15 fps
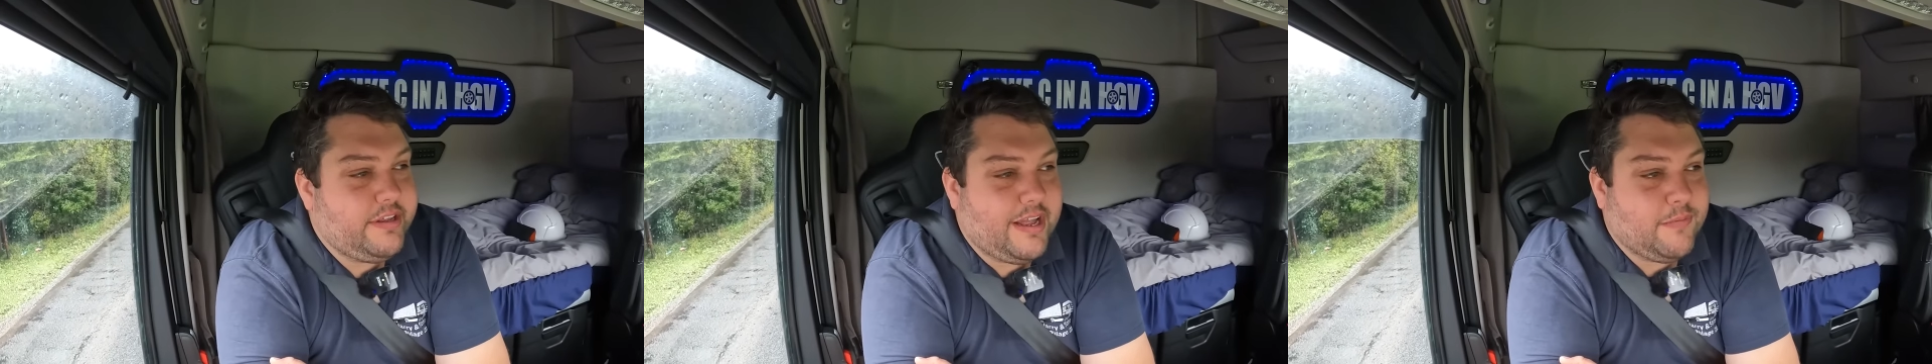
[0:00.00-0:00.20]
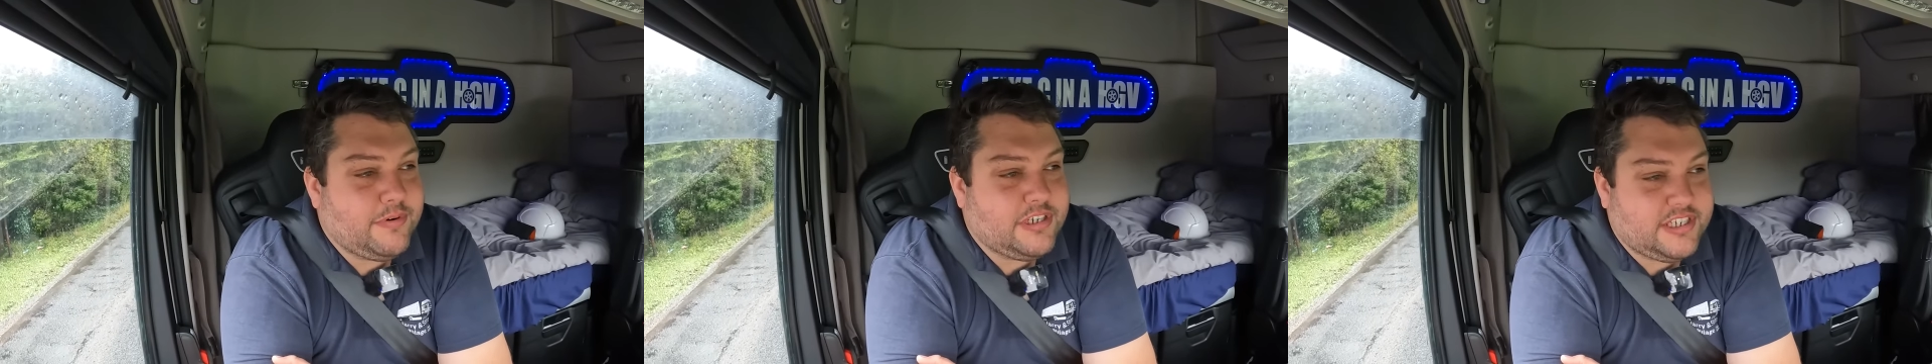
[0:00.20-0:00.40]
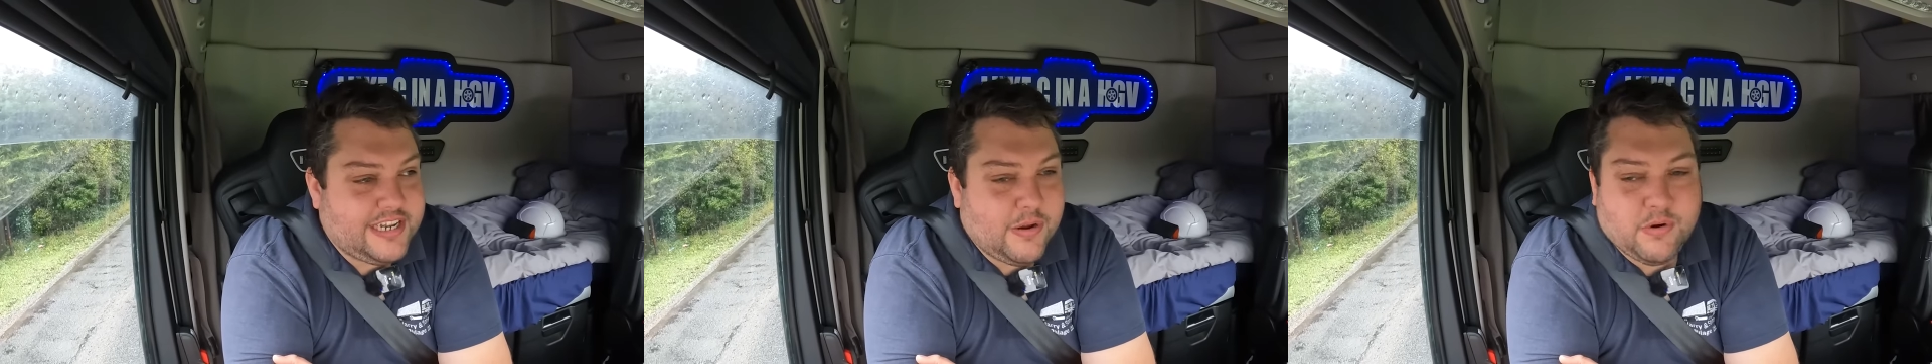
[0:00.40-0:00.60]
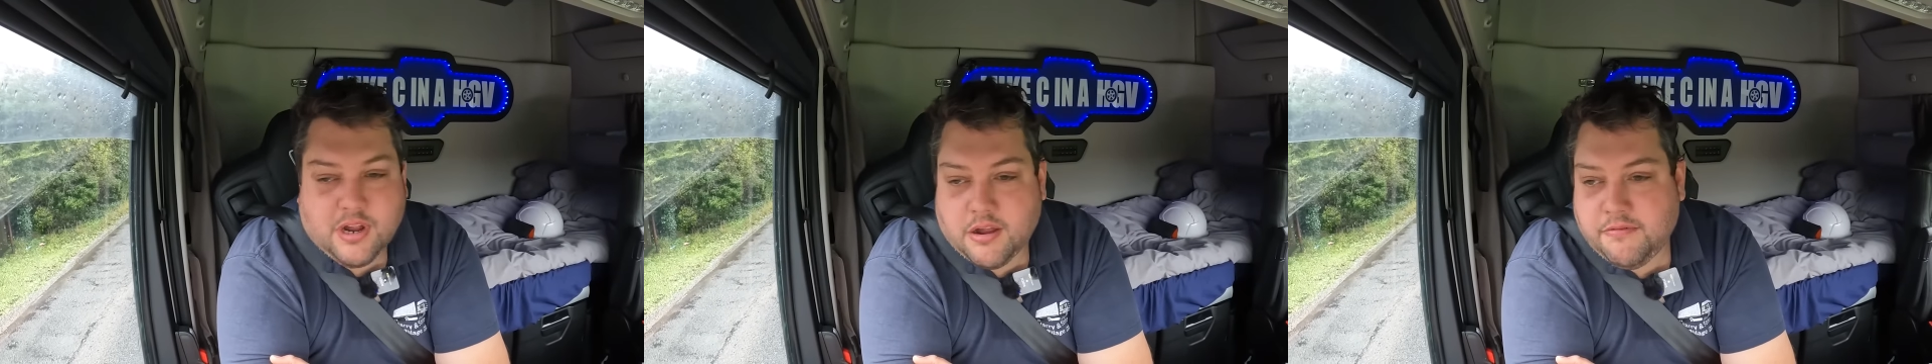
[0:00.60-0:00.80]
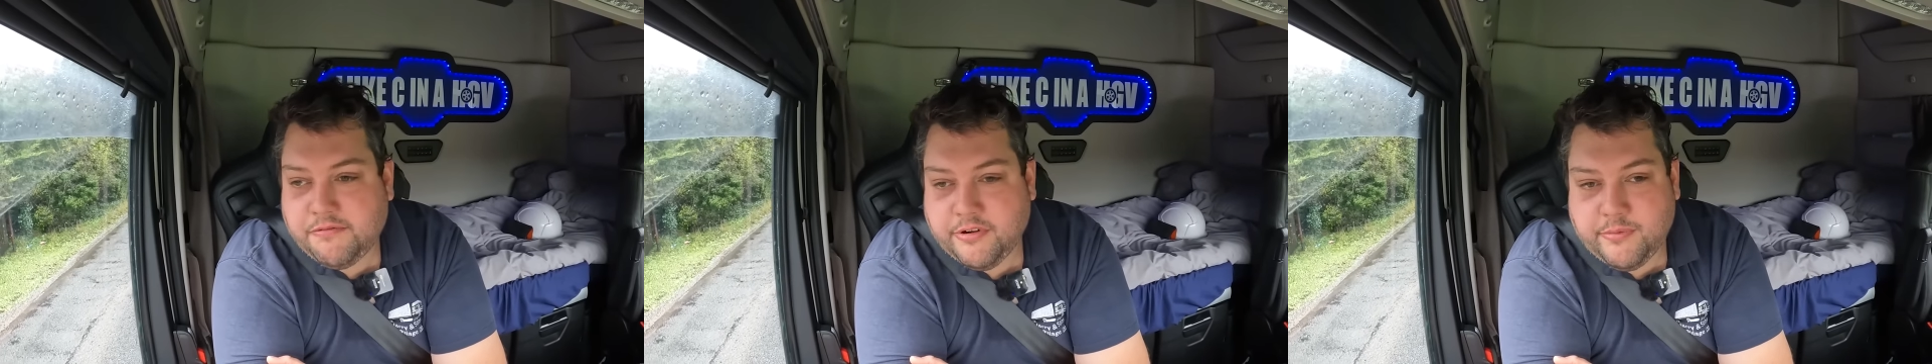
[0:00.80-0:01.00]
and we're still
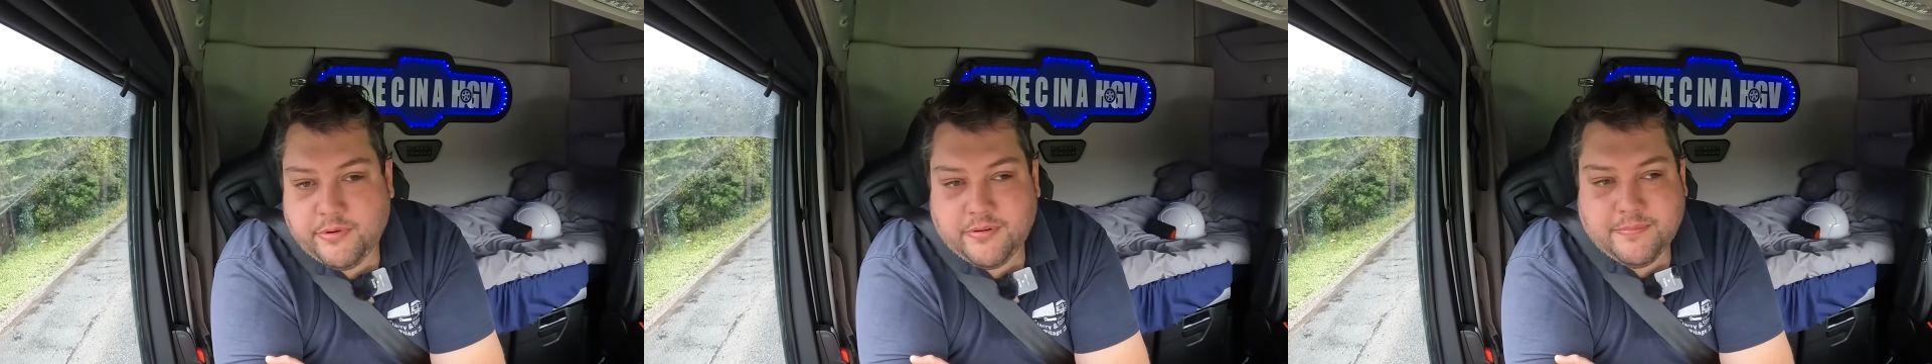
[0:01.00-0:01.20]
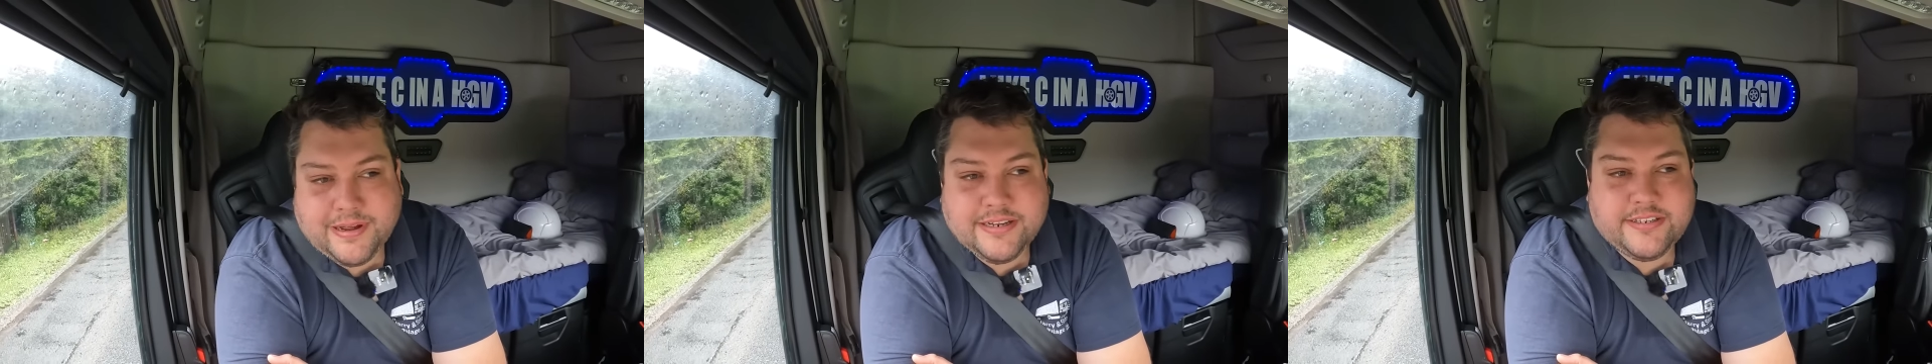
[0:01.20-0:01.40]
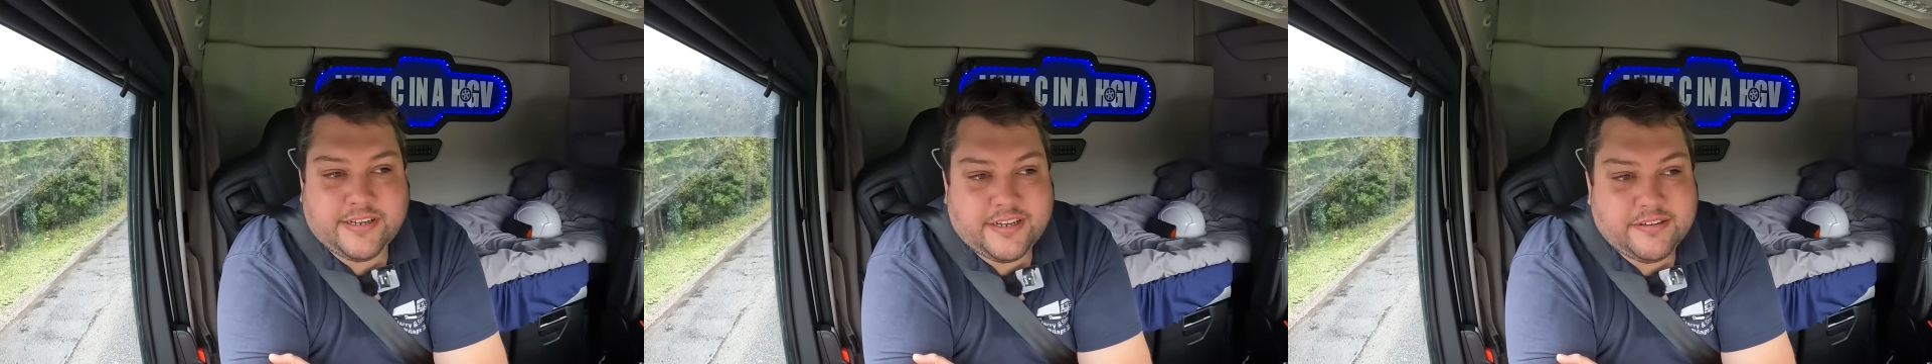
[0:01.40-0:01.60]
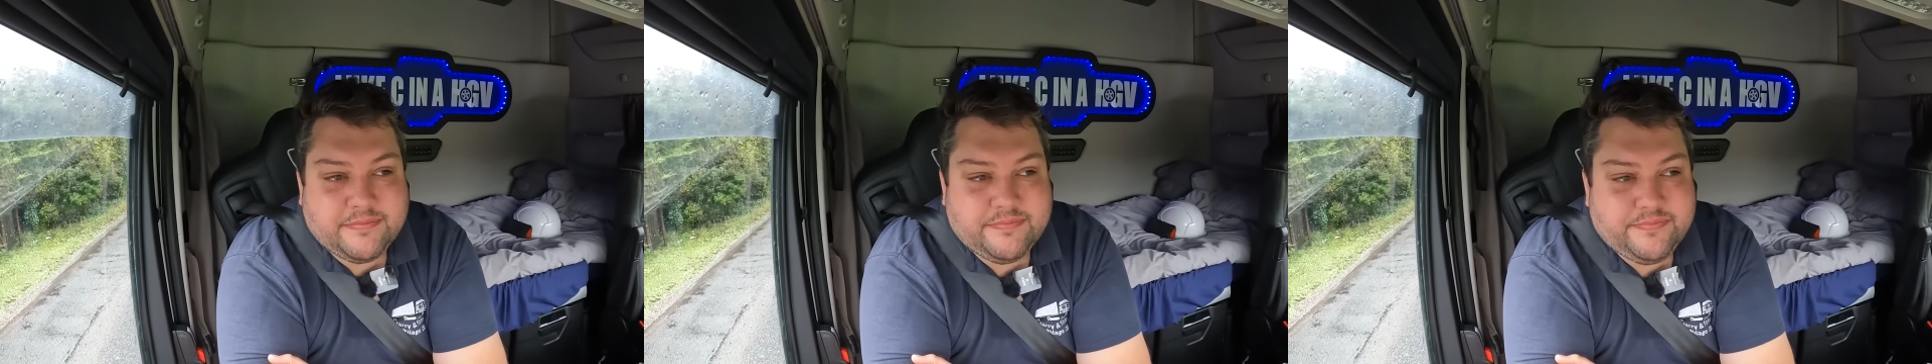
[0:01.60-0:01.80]
going through Wootton Bassett.